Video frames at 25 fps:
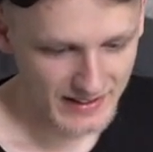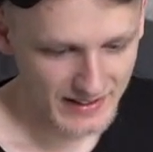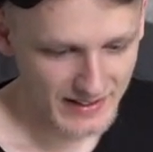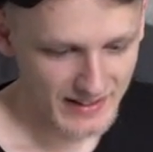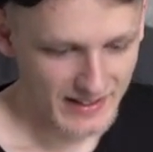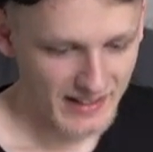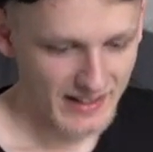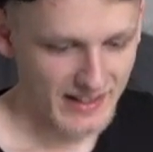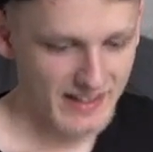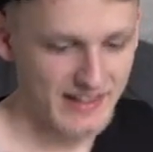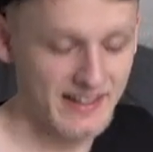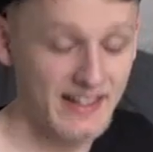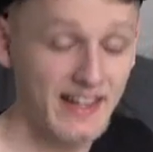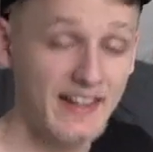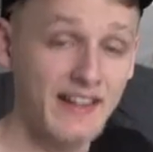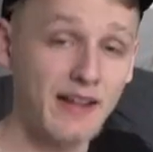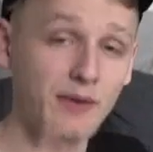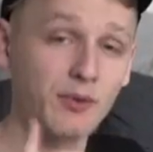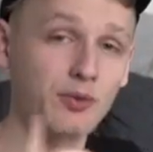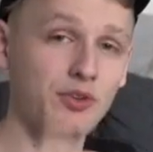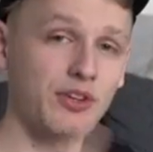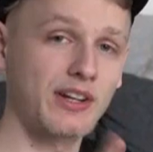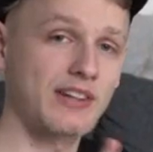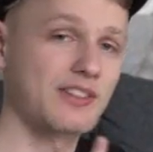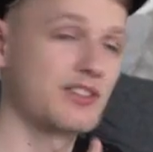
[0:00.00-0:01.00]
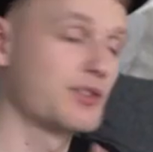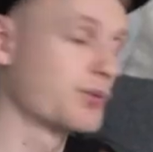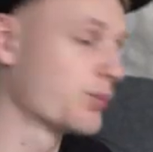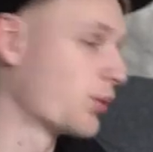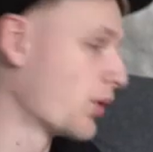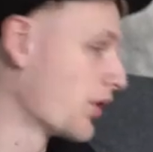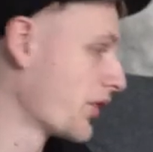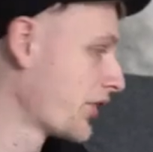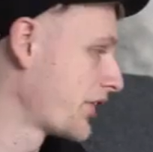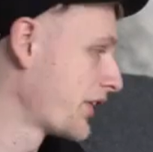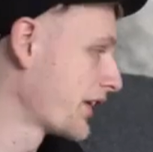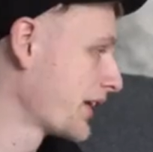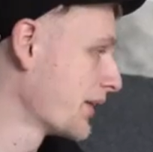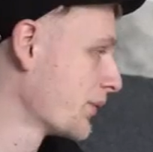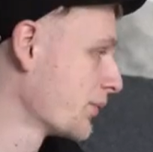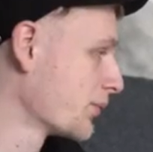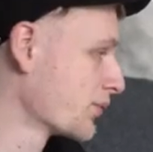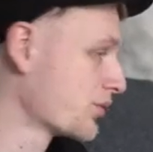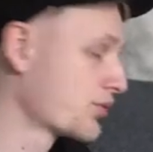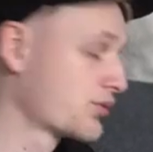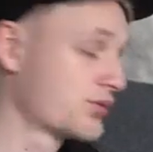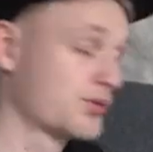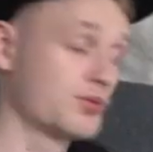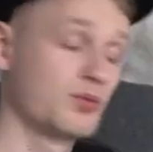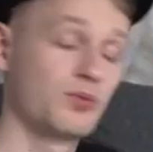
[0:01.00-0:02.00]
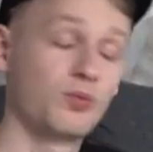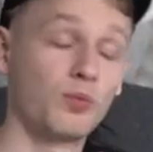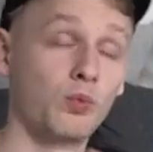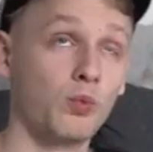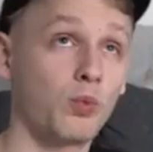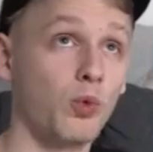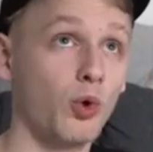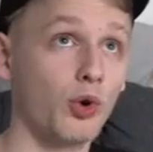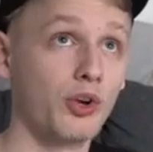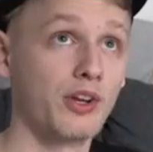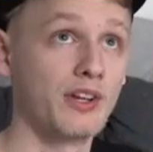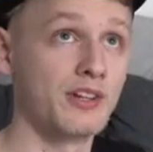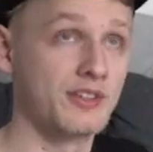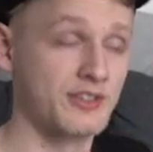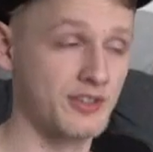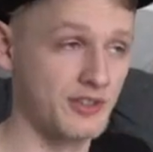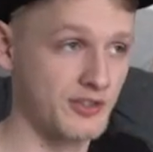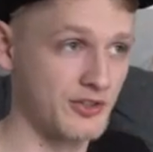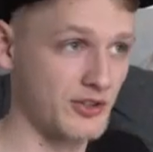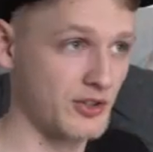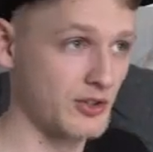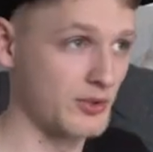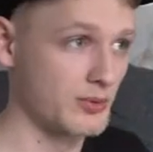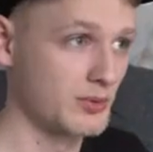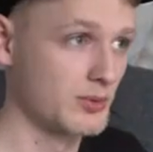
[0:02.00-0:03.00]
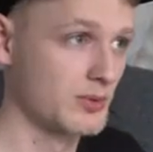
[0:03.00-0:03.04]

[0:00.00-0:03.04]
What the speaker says: Yeah, that was actually one thing I was wanted to do